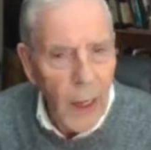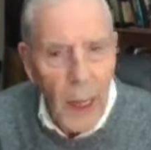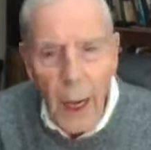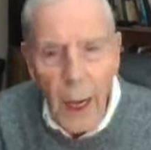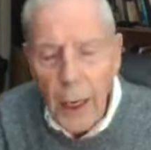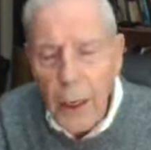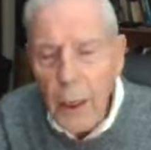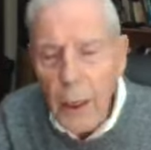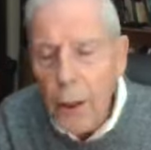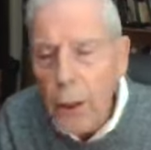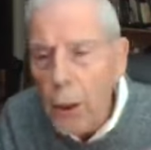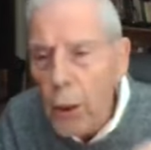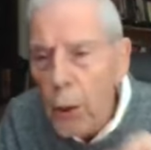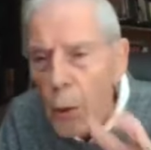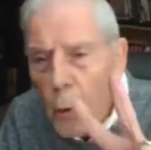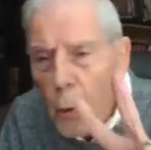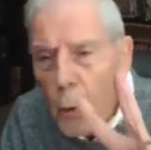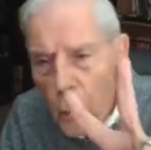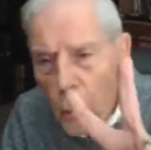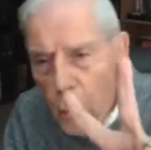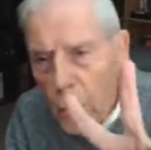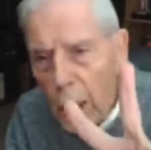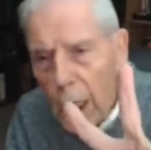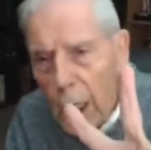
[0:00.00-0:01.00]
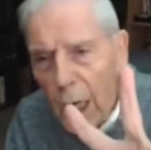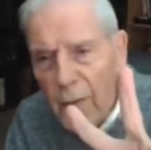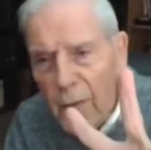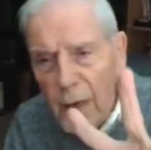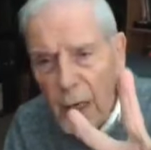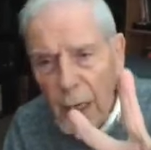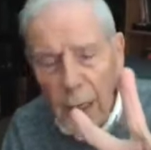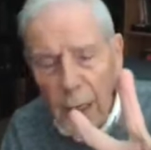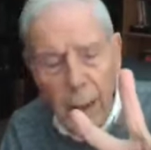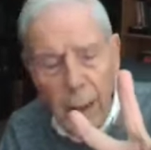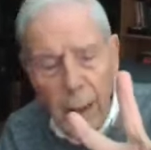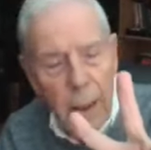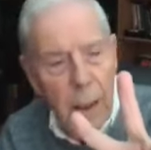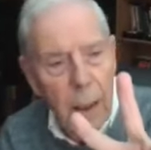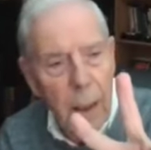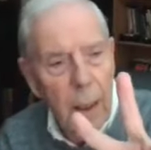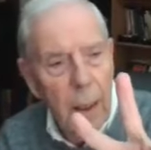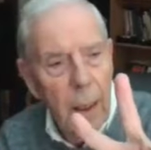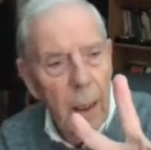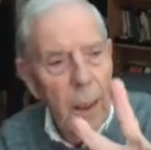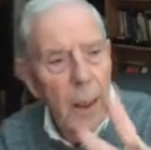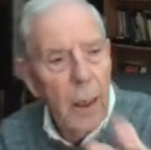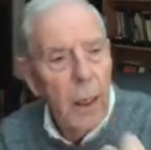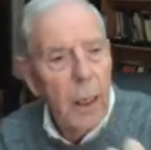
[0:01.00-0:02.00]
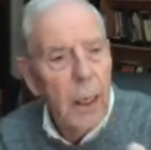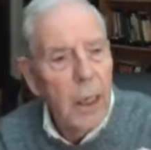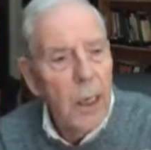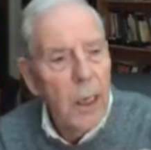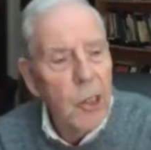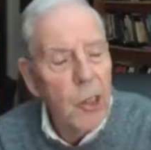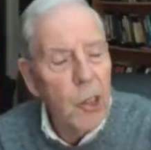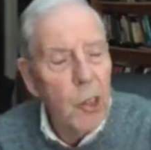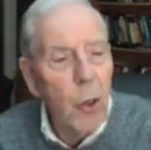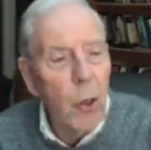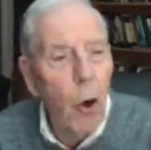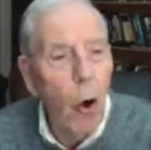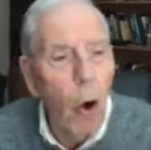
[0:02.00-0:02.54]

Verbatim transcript: That new covenant is